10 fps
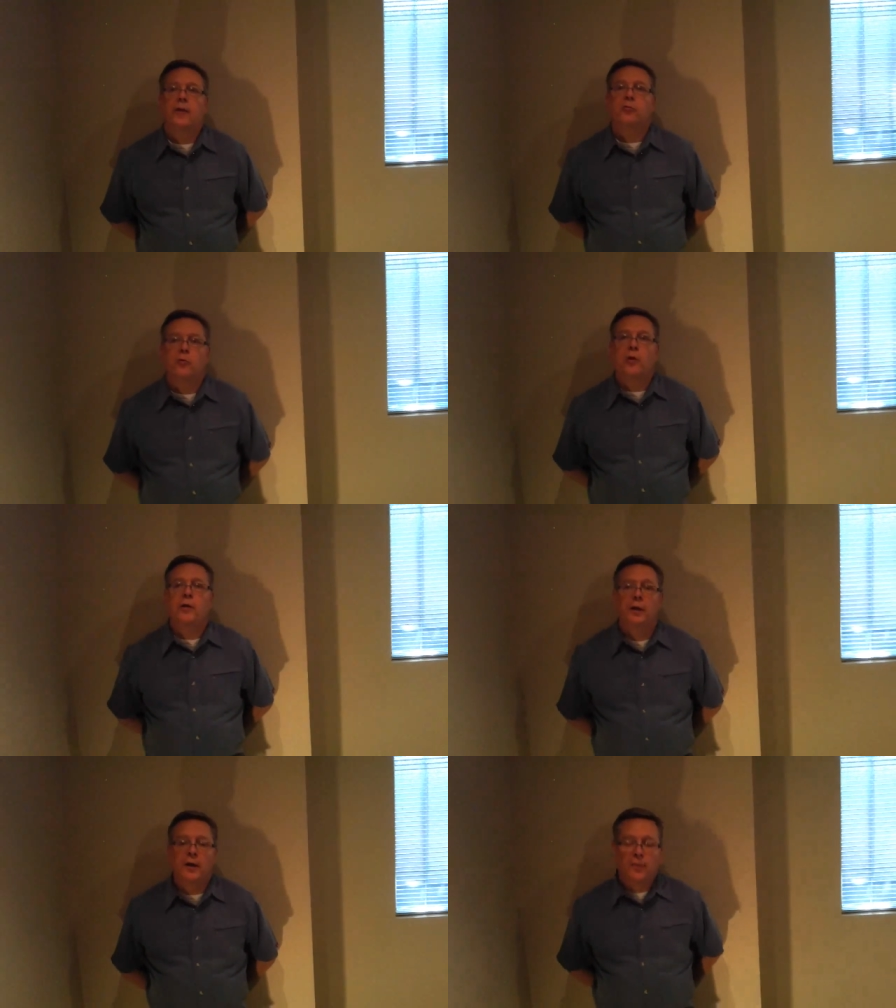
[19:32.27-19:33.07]
That's right.
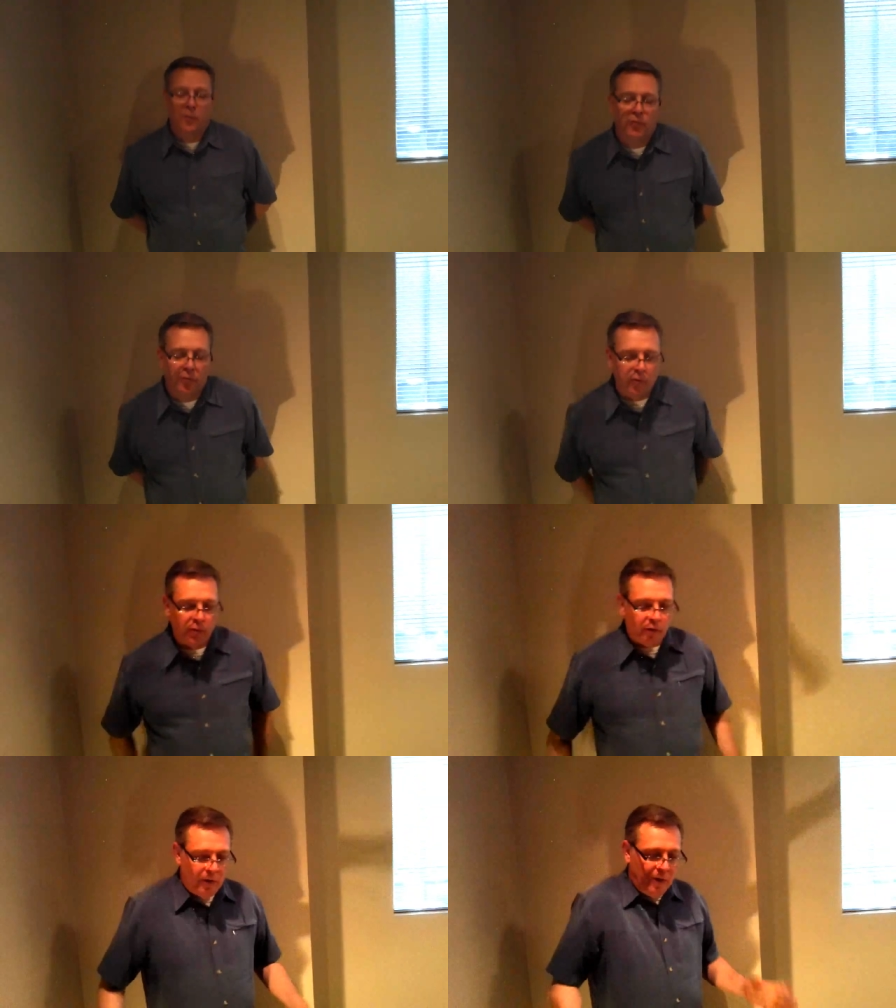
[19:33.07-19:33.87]

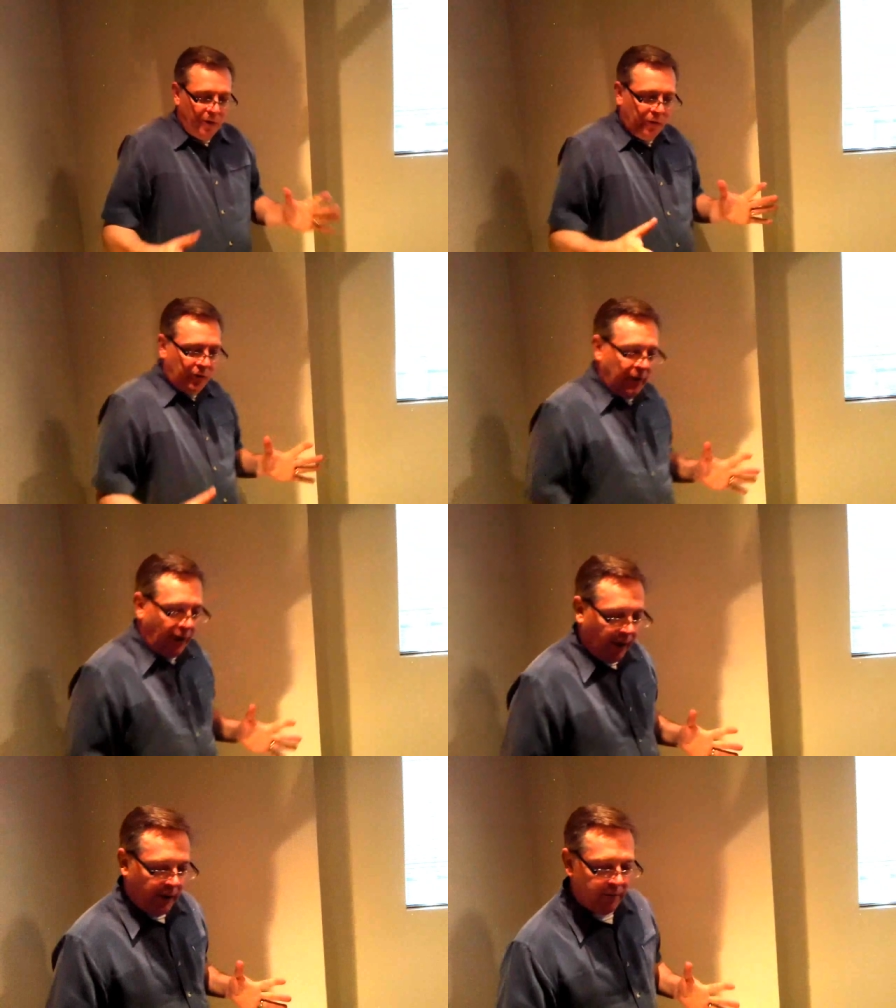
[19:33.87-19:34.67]
They're in this.
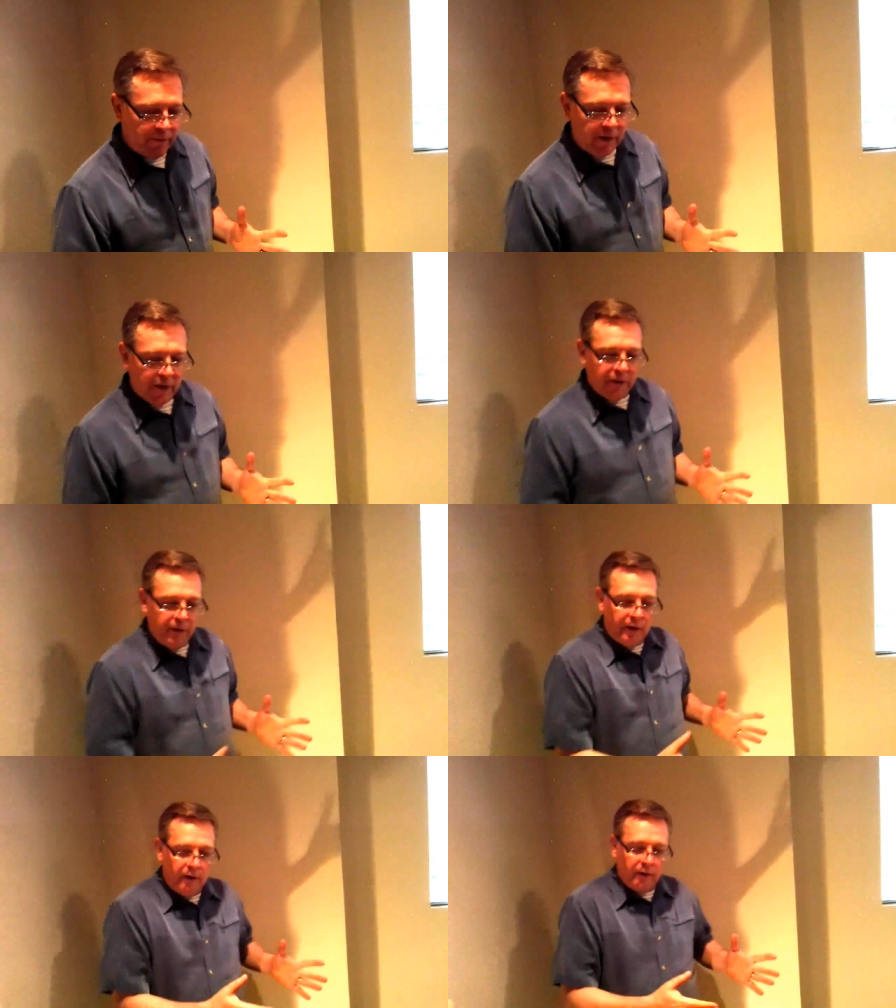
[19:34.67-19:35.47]
I love
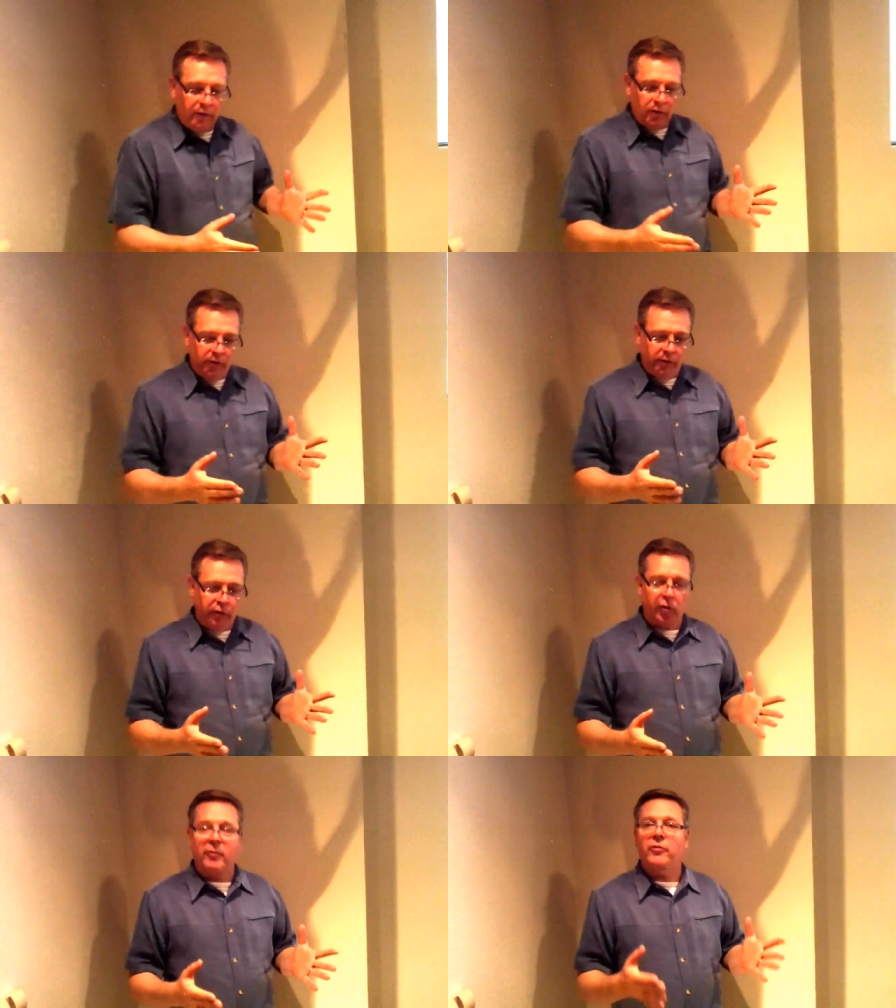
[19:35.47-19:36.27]
the
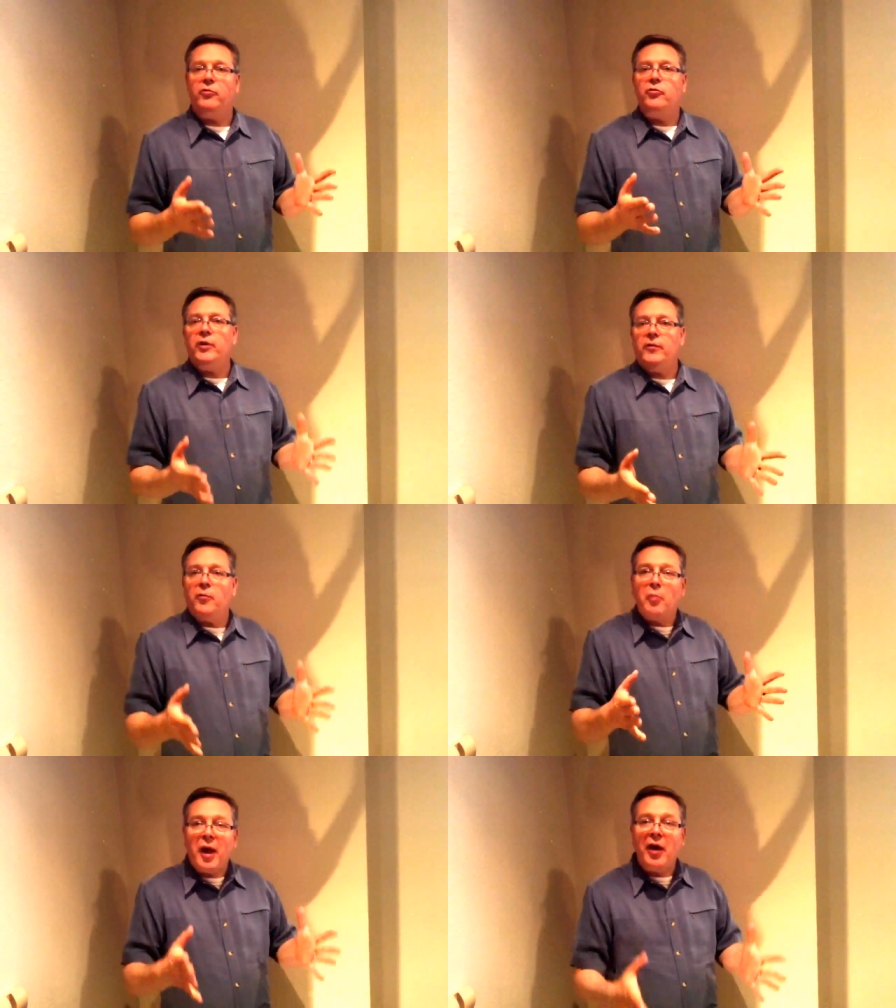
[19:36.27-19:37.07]
term of the jig,
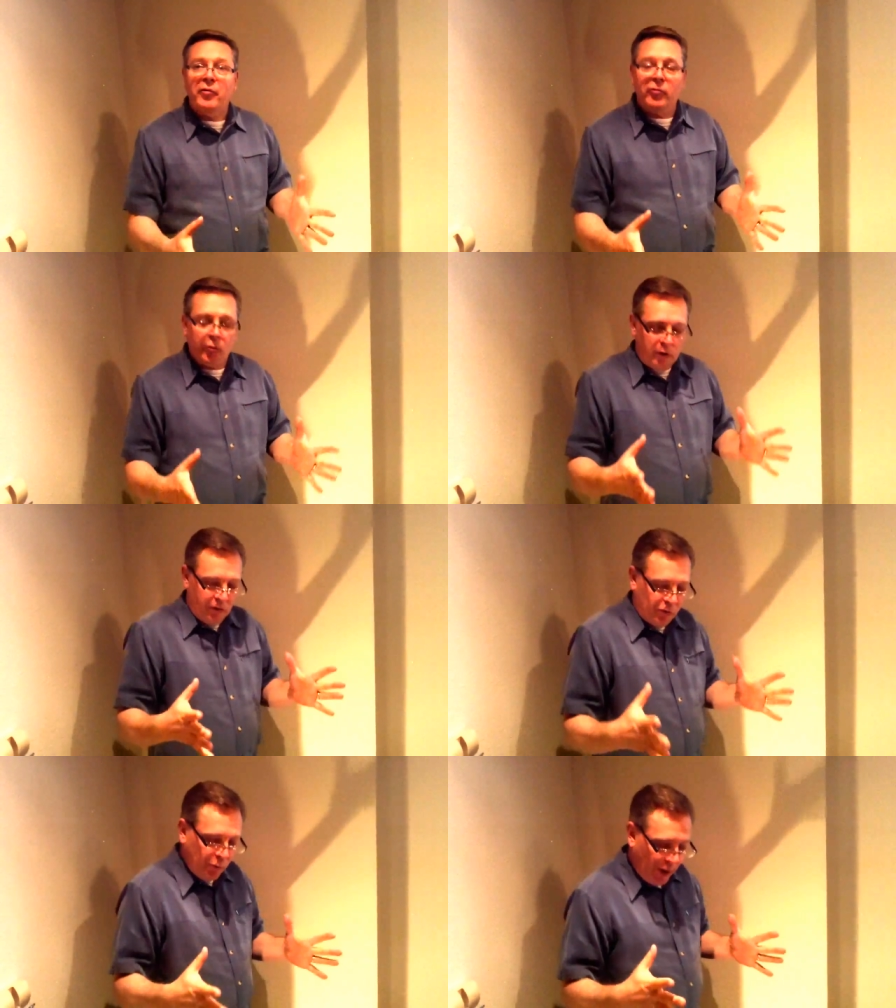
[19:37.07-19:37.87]
the pattern. They're
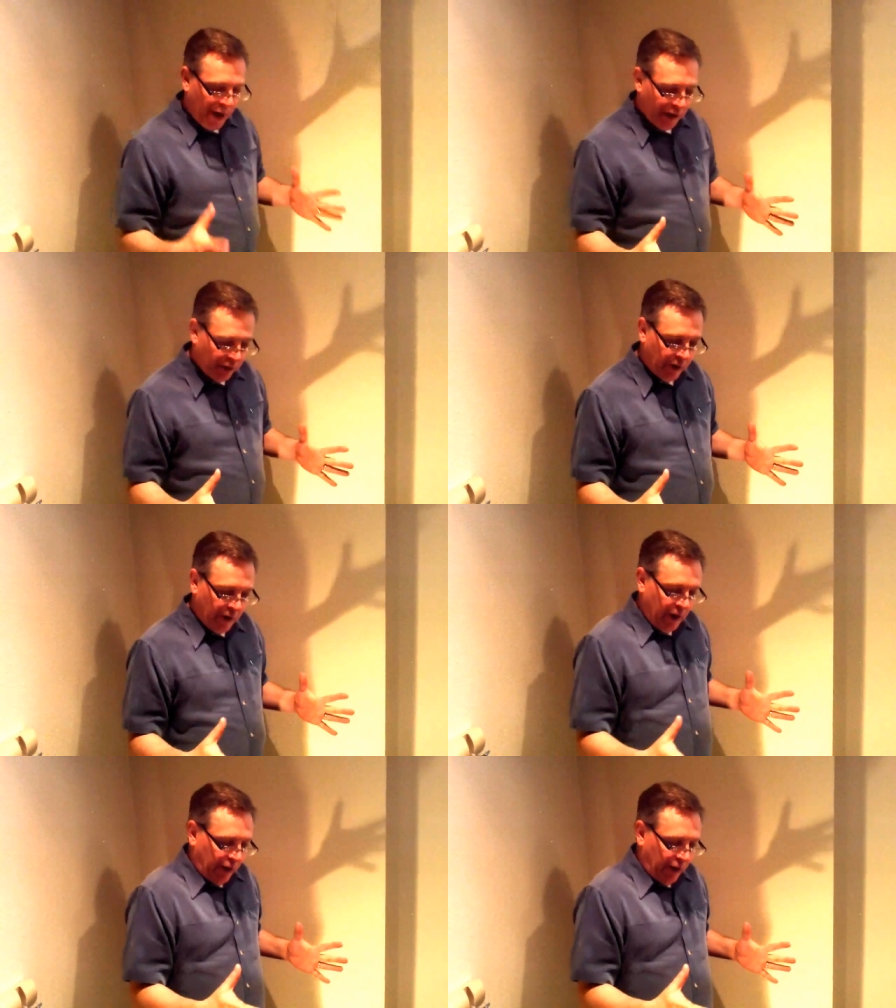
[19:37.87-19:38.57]
in this pattern.